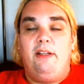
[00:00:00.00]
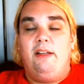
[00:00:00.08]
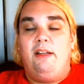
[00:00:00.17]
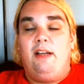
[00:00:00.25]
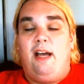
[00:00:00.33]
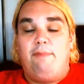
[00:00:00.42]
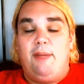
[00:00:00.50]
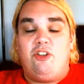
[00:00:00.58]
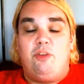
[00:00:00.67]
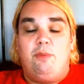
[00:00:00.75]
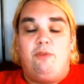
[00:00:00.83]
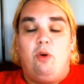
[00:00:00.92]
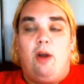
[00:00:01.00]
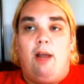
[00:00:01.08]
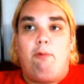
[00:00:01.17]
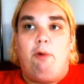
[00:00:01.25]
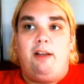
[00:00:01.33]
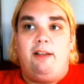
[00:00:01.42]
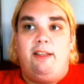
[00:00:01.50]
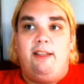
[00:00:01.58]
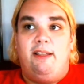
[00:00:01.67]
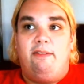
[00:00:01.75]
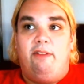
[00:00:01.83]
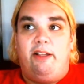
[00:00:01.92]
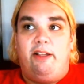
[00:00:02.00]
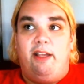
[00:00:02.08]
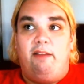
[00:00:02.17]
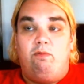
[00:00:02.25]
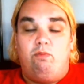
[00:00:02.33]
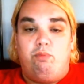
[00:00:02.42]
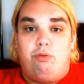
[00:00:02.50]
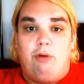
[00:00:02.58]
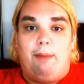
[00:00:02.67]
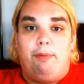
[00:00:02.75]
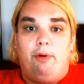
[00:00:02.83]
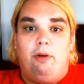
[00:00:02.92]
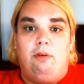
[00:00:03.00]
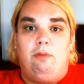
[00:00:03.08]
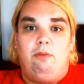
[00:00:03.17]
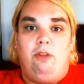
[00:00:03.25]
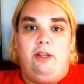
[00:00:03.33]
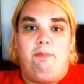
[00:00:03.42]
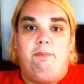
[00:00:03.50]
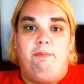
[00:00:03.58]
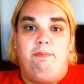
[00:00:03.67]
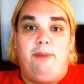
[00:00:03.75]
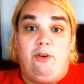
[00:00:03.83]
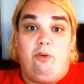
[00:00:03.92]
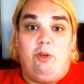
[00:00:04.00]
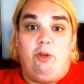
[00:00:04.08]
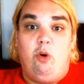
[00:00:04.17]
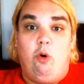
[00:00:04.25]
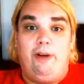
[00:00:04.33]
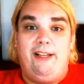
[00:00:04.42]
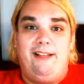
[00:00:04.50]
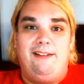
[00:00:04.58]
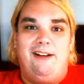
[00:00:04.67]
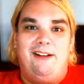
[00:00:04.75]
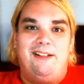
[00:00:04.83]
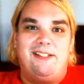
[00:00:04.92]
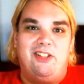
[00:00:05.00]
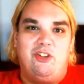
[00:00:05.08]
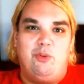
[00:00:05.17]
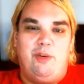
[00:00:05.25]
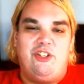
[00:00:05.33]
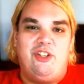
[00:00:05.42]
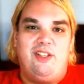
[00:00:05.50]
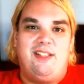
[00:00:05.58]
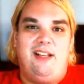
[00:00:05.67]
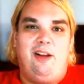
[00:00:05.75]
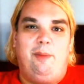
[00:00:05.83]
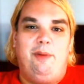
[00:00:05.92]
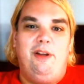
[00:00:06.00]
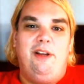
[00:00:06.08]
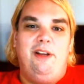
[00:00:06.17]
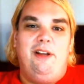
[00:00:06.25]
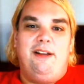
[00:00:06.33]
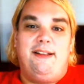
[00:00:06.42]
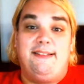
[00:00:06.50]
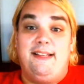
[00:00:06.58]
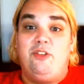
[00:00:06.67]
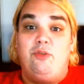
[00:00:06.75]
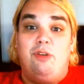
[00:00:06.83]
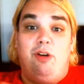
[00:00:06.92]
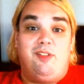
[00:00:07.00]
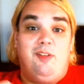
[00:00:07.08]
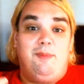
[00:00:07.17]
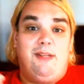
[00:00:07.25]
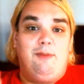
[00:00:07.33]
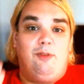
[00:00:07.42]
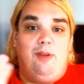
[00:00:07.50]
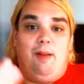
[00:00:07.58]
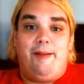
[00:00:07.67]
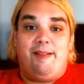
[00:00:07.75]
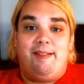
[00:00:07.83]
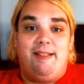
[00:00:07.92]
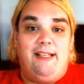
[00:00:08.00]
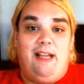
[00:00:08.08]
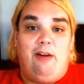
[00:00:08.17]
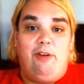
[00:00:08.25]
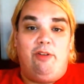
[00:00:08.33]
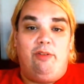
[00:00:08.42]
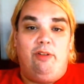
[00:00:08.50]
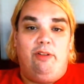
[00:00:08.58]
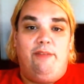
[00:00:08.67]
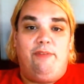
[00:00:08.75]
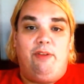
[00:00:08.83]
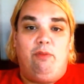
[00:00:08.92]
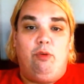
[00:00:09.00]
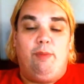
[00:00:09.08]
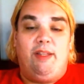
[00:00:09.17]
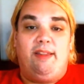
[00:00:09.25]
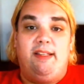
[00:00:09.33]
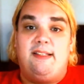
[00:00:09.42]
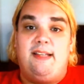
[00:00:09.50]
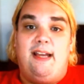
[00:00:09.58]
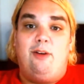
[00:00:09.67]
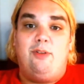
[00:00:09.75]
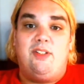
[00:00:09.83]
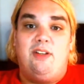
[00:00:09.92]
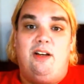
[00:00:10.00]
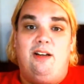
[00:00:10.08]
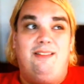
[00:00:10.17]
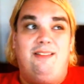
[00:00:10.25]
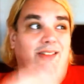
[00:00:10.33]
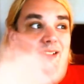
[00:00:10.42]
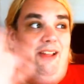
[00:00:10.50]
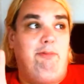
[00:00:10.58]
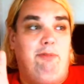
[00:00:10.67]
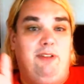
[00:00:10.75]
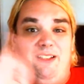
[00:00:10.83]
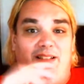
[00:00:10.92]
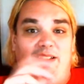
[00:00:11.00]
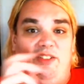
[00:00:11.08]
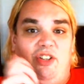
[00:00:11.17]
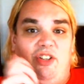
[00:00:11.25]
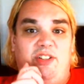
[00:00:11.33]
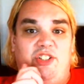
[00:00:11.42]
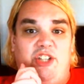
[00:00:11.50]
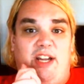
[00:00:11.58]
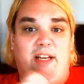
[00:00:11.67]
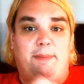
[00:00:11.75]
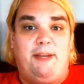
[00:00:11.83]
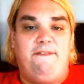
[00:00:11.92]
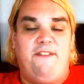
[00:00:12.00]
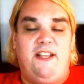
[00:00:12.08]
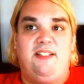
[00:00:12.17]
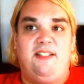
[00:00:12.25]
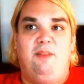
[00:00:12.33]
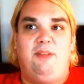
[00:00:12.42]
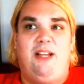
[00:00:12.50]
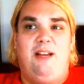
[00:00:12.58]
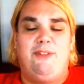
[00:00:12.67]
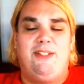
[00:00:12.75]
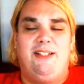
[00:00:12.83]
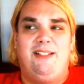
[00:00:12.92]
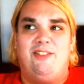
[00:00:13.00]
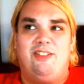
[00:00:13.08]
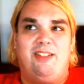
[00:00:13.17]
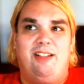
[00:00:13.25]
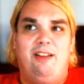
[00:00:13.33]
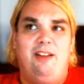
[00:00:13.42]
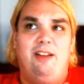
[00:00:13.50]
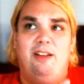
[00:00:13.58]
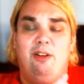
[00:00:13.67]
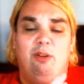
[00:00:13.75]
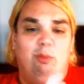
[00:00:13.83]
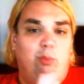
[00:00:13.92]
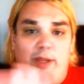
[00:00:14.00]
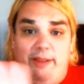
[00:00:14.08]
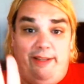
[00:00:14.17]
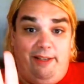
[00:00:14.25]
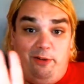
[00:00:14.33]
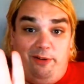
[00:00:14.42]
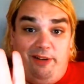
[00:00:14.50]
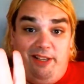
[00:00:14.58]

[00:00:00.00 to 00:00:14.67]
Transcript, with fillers: i've mentioned before i want to get like a proper like better recording uh, situation set up because as you know sometimes when i'm like sitting out here in the living room at this house uh, the light can shine on my face sometimes and it's just like really annoying